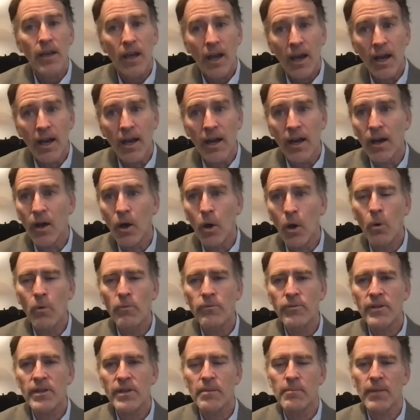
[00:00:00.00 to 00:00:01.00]
uh,
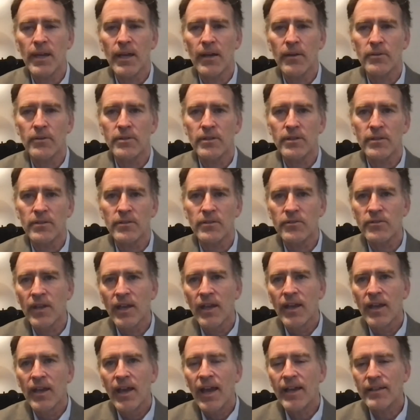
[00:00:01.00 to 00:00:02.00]
over the mountains
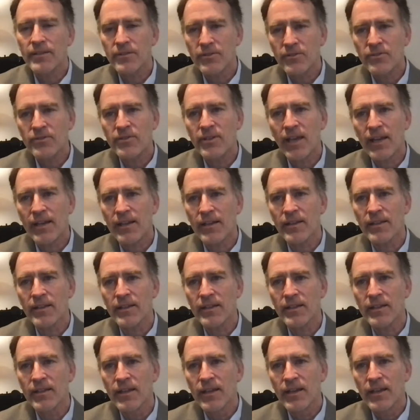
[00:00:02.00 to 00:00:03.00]
and
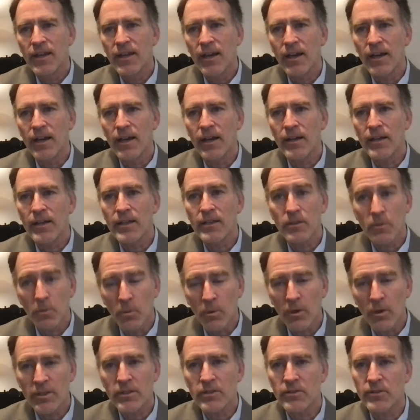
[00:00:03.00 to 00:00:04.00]
settling uh, in the
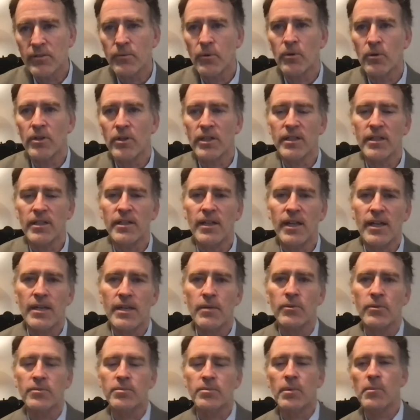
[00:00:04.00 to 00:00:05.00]
wonders of Oregon, and he
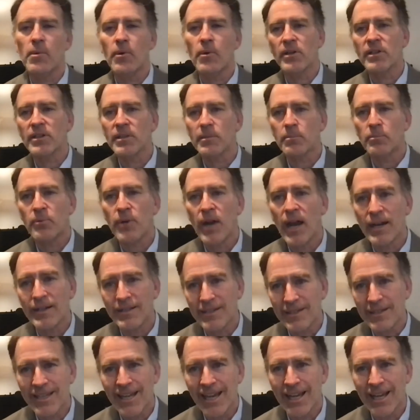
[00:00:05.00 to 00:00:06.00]
was promoting the
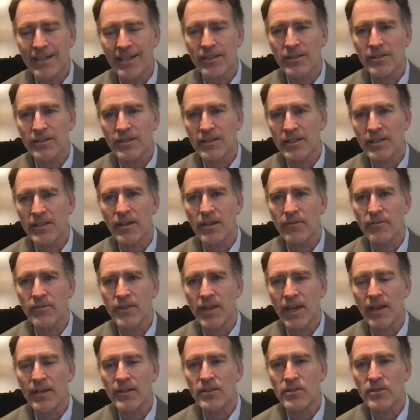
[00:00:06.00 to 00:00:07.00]
practicality of
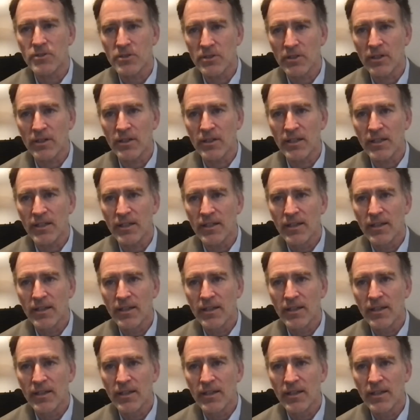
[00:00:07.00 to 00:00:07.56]
that journey.